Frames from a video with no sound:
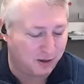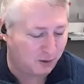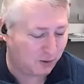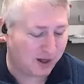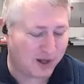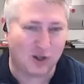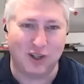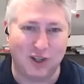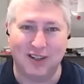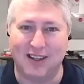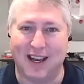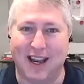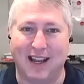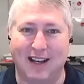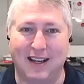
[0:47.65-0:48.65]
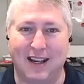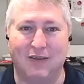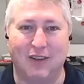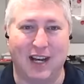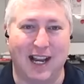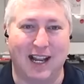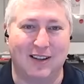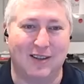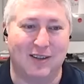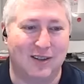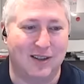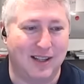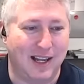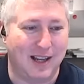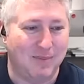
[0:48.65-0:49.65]
your questions and give an answer
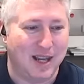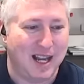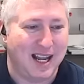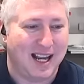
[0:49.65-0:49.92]
to them.